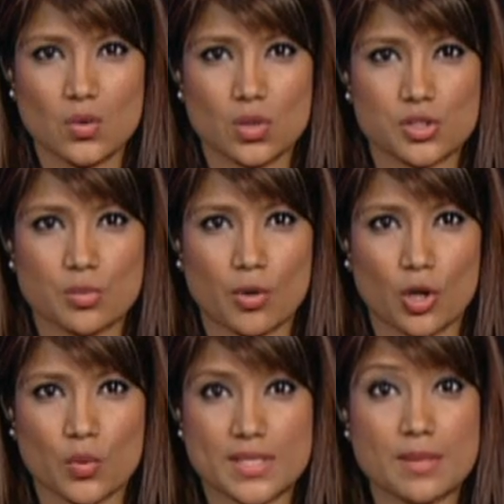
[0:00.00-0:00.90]
Well,
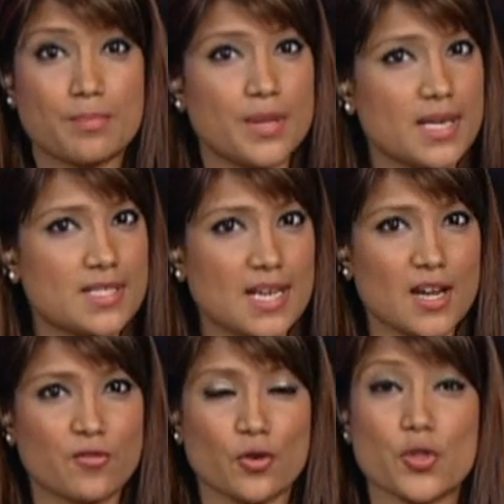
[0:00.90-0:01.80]
tomorrow is a big
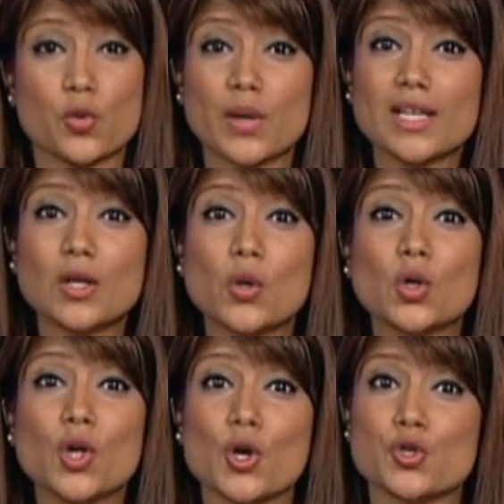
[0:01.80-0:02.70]
day for three
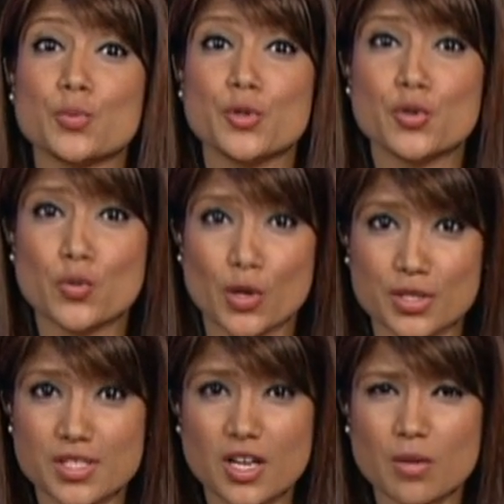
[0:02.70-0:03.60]
local
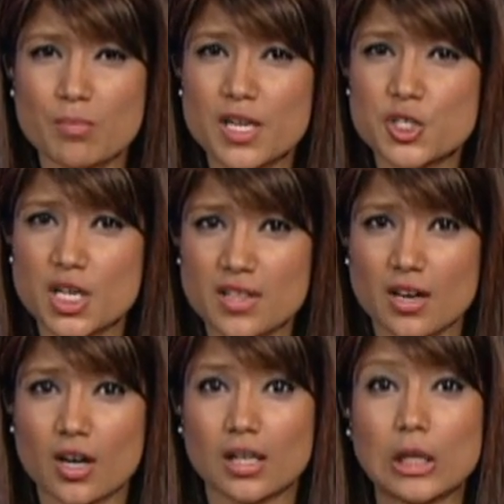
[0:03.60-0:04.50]
entrepreneurs. They're pitching
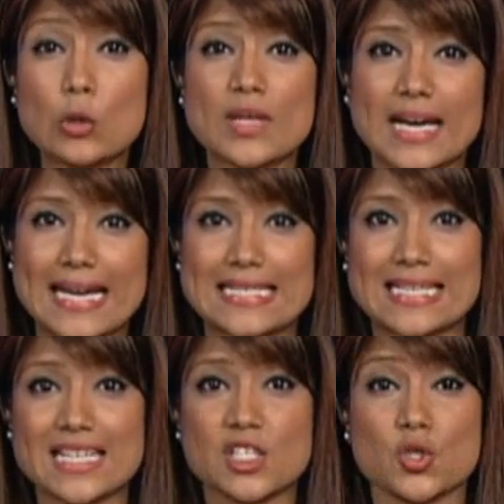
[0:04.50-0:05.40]
their clothing
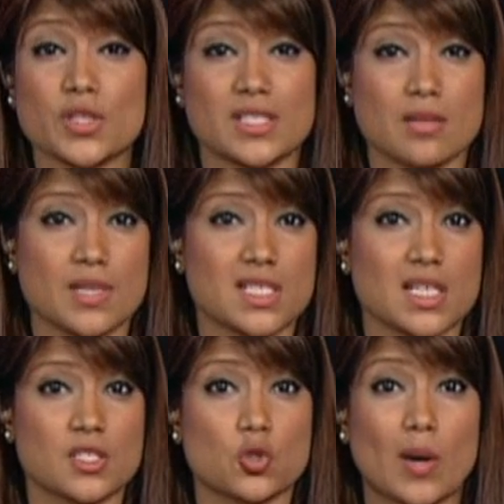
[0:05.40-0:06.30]
idea to the
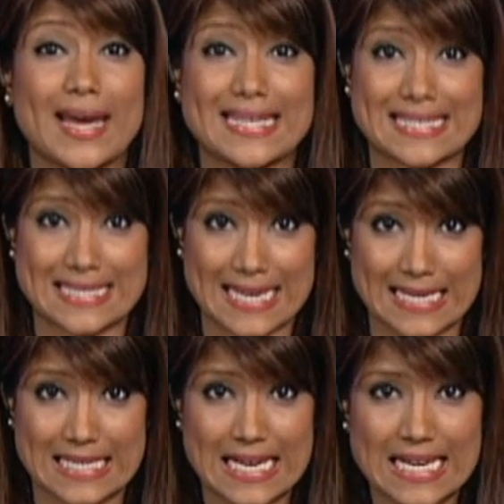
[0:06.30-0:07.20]
CBC's Dragons'
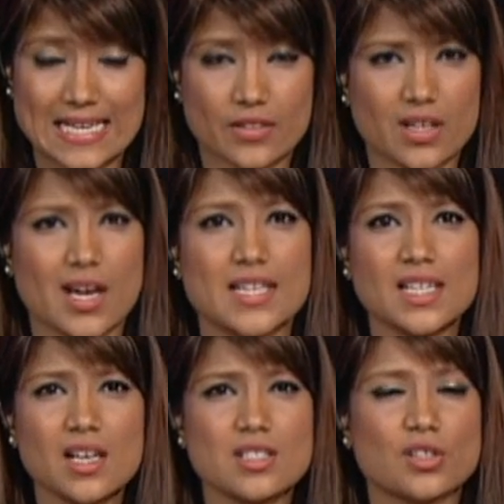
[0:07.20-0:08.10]
Den. Now, the
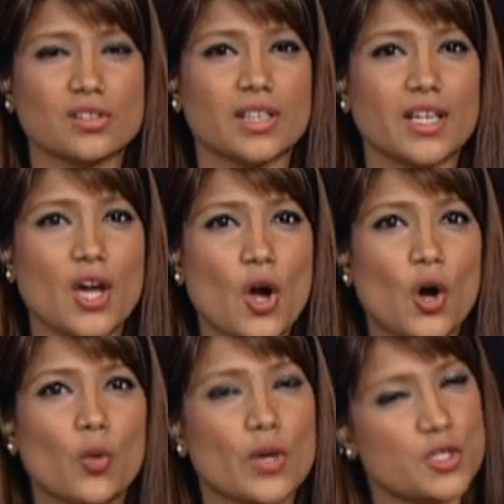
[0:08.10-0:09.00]
idea is certainly
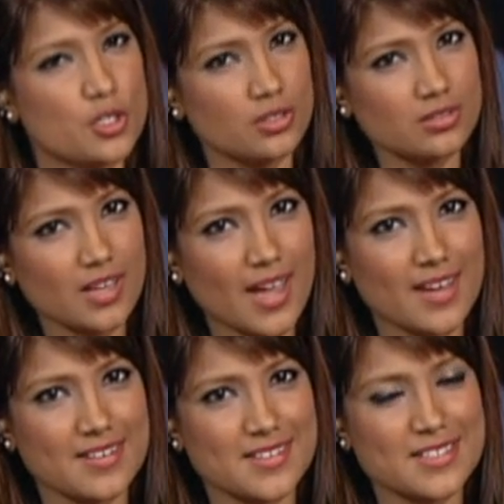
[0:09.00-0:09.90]
original
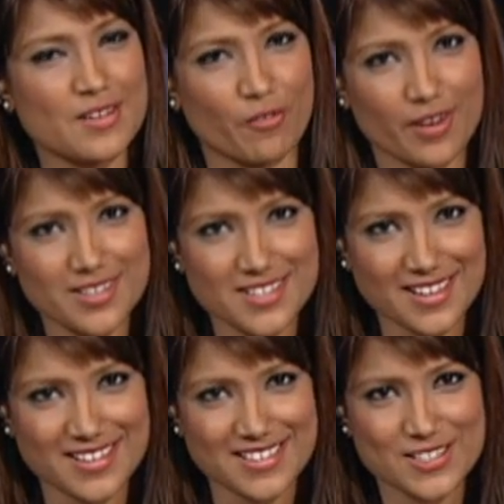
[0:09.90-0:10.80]
and different.
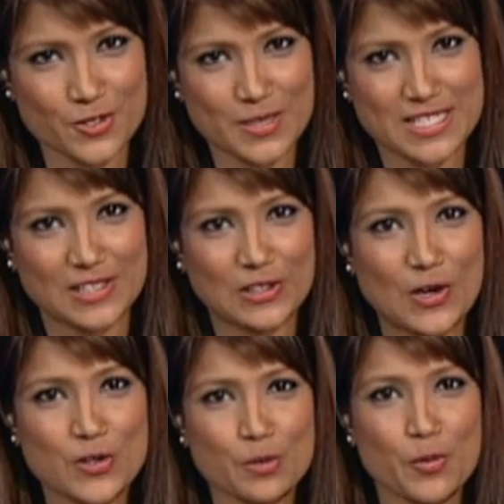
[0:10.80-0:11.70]
And as Teresa
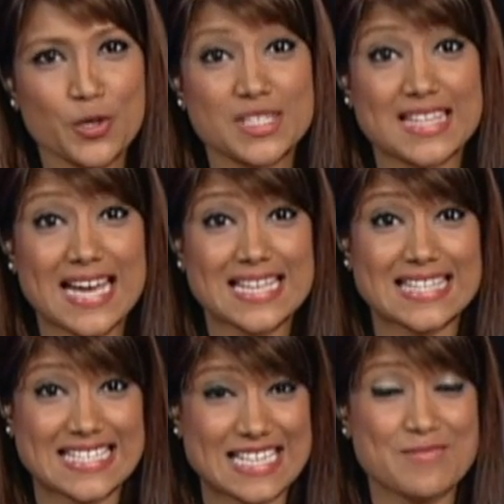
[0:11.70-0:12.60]
Lalonde reports
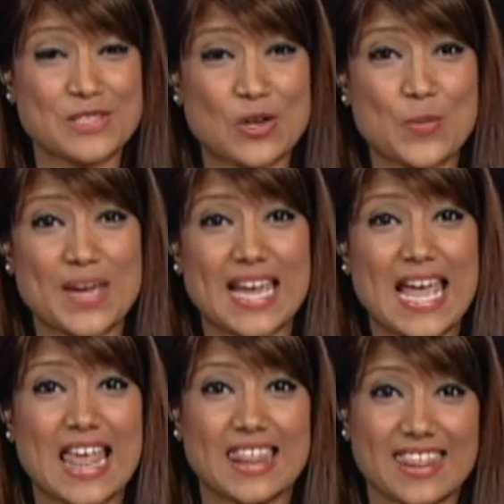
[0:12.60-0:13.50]
that, the team is hoping
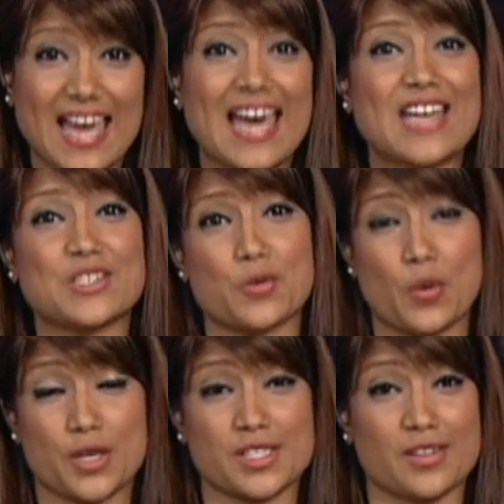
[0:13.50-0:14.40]
that
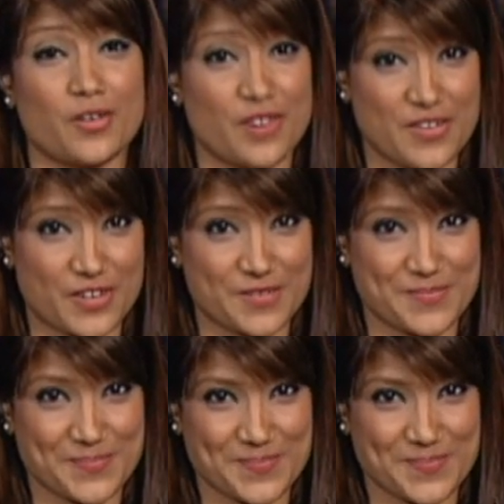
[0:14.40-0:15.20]
works in their favor.